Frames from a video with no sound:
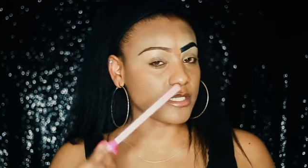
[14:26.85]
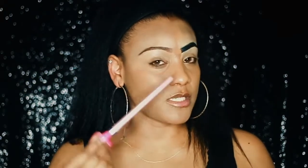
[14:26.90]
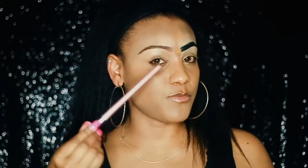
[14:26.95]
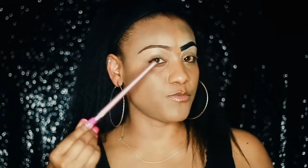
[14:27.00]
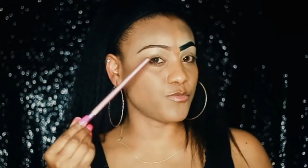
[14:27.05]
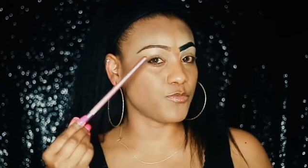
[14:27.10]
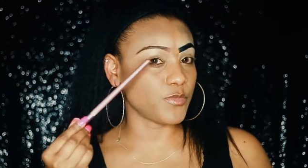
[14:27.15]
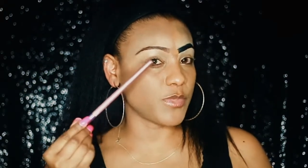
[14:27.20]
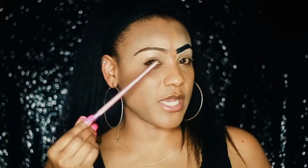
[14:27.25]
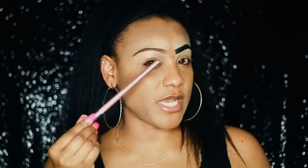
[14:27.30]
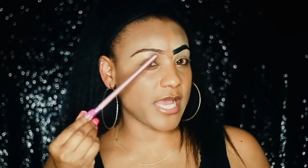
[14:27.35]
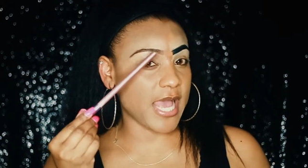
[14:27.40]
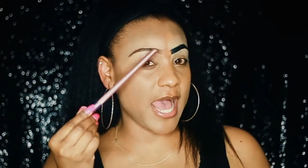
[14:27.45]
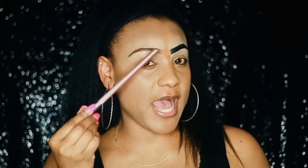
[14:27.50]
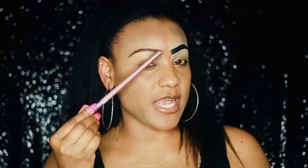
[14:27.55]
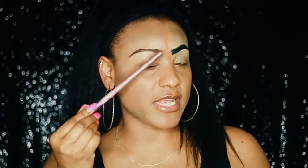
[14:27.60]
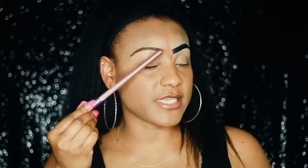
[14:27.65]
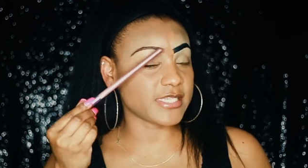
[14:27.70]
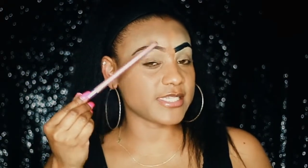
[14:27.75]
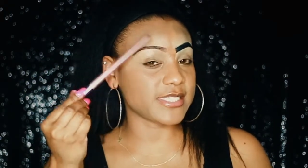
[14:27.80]
It
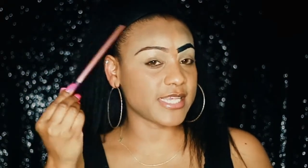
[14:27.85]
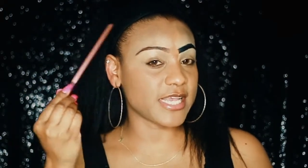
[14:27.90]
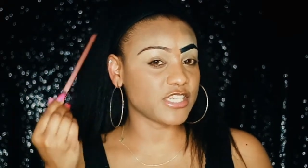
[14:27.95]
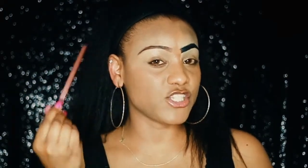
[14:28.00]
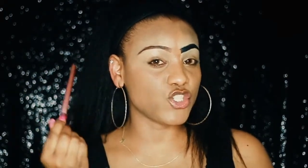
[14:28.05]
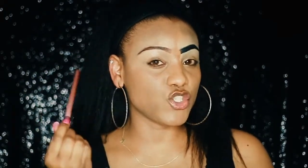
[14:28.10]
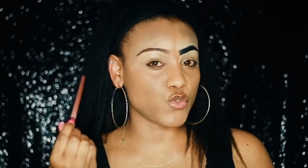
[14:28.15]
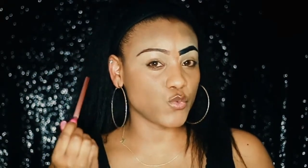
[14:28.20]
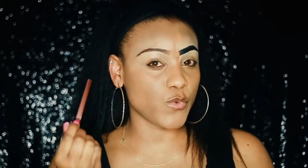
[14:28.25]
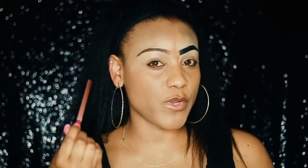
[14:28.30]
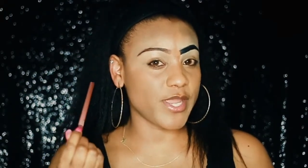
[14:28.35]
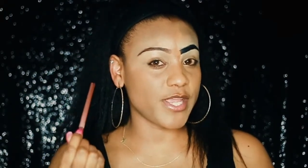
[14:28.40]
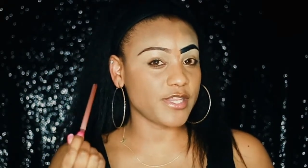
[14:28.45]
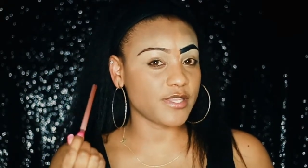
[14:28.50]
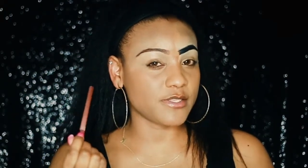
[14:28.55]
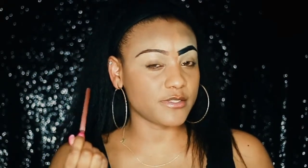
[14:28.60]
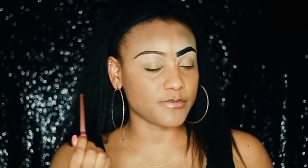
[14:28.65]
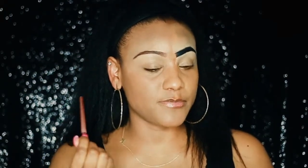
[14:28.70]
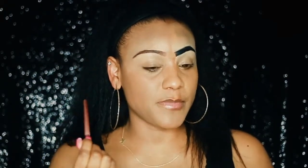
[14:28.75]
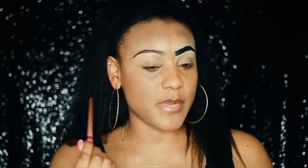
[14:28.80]

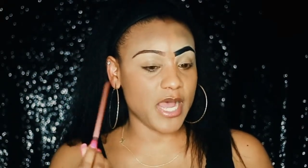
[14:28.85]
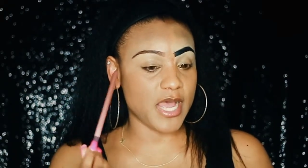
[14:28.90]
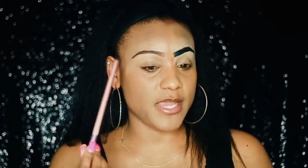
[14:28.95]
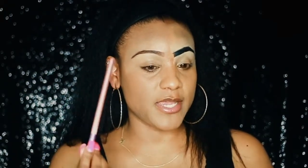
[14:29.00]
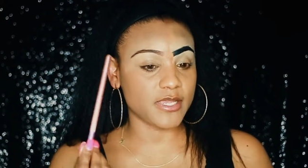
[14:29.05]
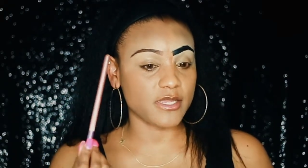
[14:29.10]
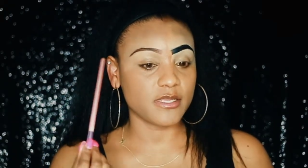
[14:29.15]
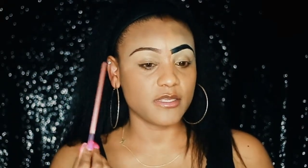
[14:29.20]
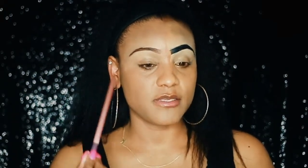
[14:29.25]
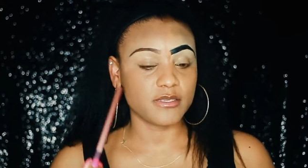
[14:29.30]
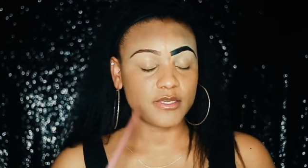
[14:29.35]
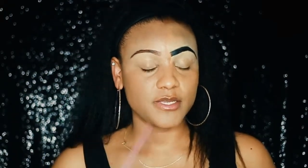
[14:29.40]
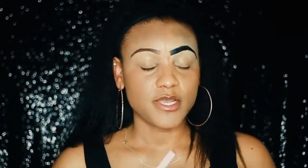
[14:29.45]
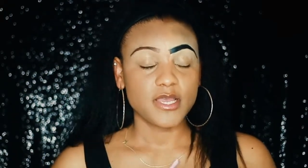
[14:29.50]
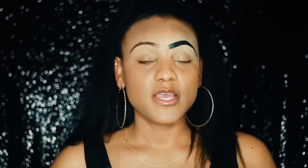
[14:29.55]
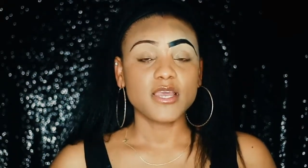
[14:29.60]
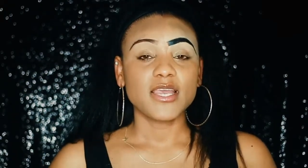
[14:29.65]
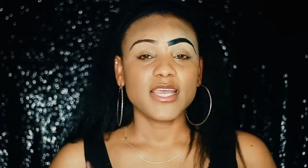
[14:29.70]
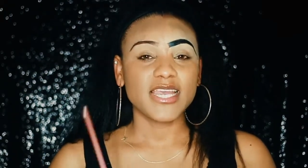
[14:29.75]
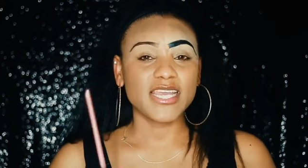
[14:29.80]
accentuates my
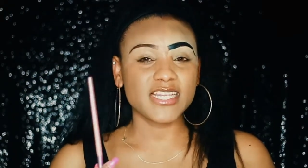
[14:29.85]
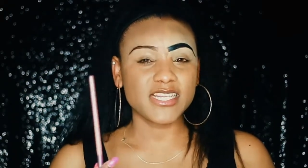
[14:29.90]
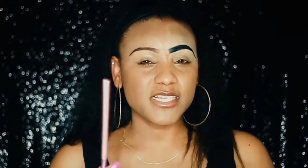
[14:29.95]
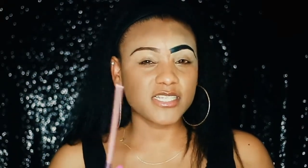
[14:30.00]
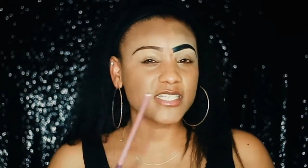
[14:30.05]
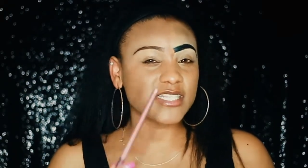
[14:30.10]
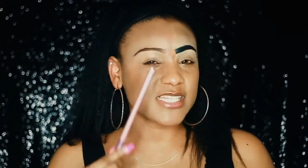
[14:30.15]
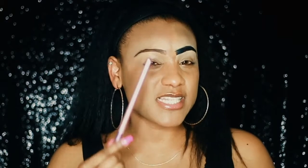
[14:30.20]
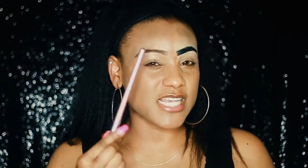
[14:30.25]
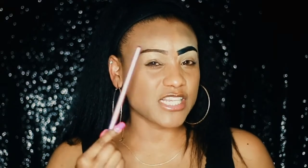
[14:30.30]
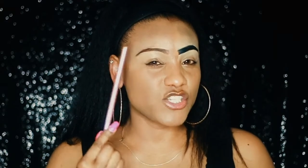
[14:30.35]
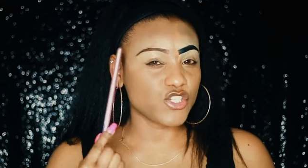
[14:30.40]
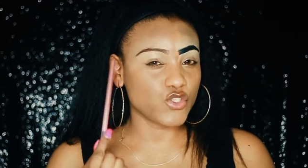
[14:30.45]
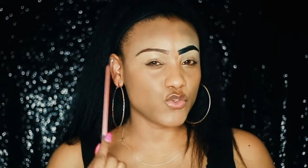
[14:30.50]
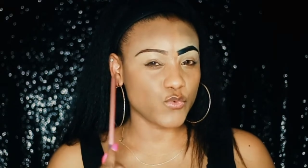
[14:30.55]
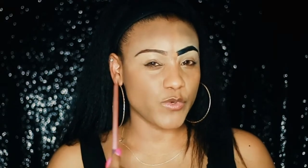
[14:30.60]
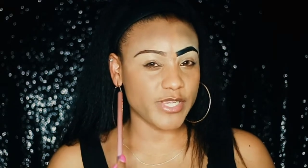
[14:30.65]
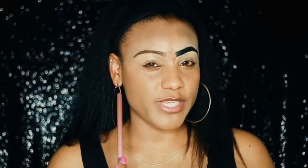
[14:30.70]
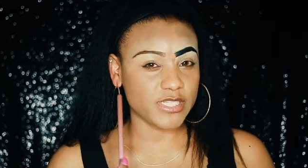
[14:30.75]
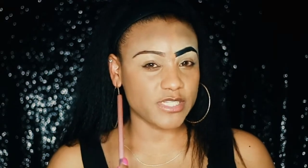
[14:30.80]

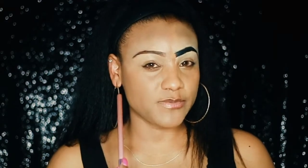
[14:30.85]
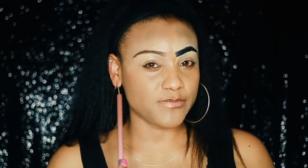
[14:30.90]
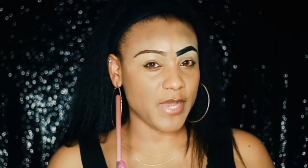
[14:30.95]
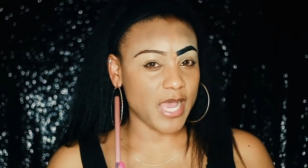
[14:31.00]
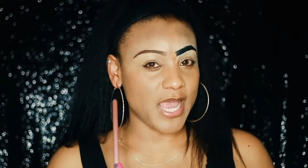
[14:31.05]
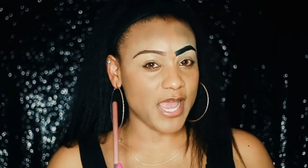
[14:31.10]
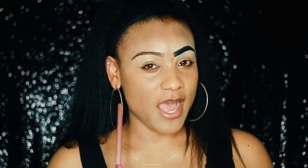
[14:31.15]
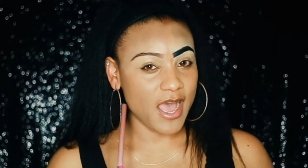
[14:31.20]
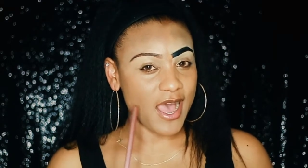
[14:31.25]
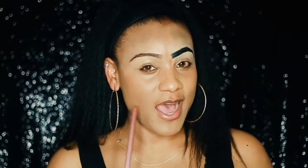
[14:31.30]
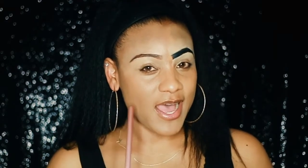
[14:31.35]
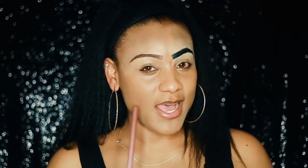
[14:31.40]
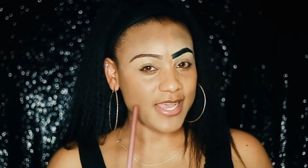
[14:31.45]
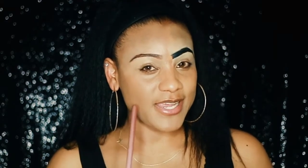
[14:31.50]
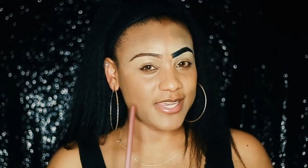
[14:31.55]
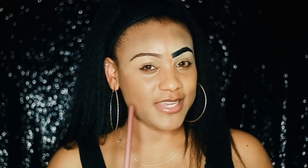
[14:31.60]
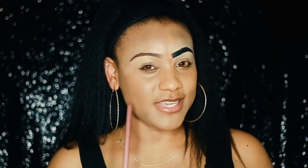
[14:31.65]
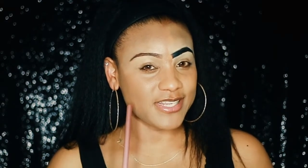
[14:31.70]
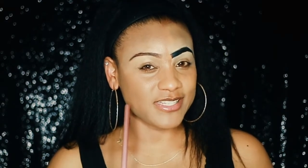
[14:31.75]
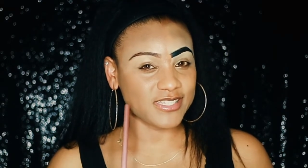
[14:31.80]

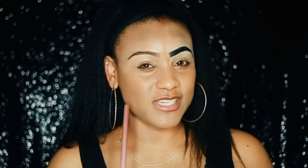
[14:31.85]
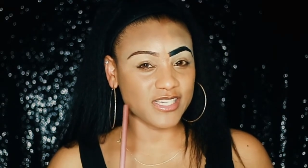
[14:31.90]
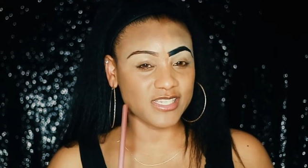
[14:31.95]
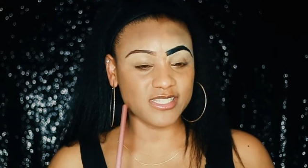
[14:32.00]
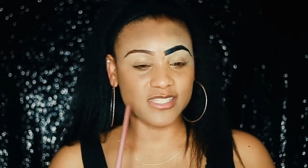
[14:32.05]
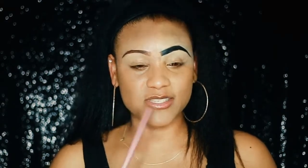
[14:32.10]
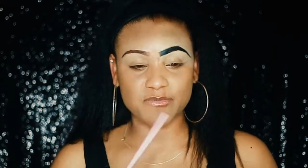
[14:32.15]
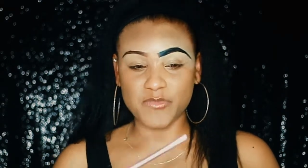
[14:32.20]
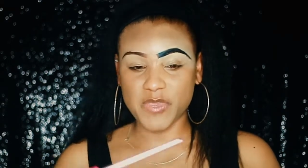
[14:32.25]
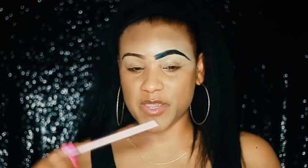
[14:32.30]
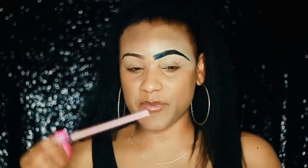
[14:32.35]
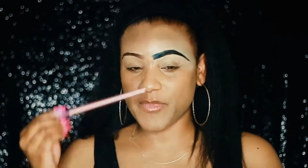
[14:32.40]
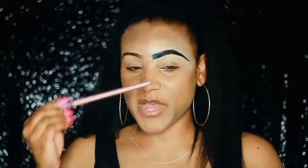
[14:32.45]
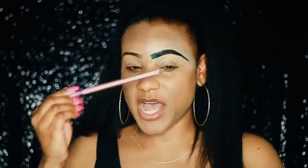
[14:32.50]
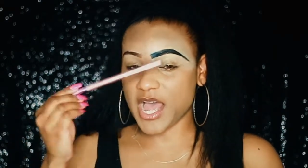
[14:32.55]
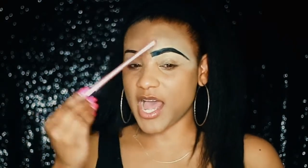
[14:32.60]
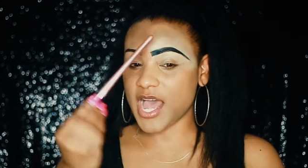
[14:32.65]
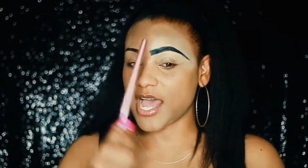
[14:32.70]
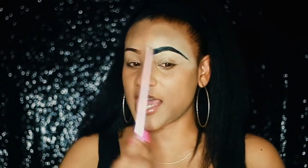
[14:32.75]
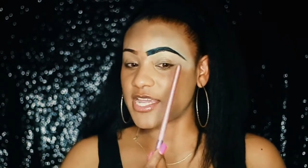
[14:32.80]
eye. It doesn't make my
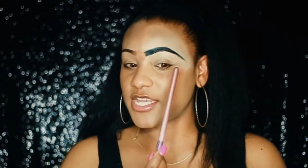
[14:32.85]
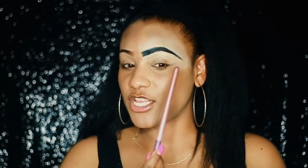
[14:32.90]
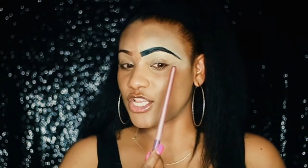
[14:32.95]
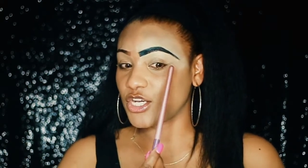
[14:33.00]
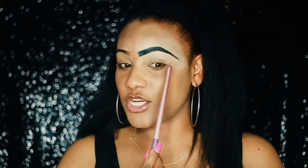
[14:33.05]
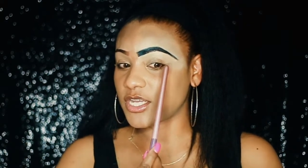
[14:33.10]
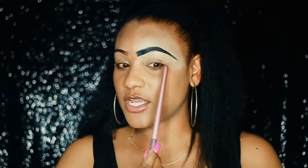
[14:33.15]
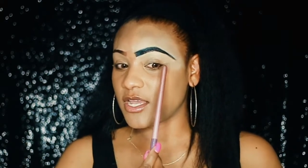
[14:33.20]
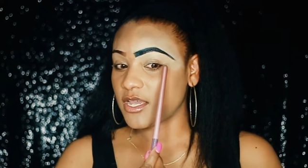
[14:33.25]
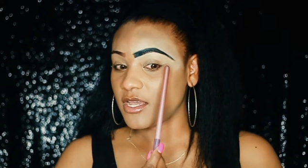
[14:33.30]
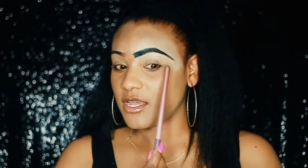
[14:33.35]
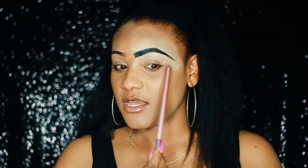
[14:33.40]
eye look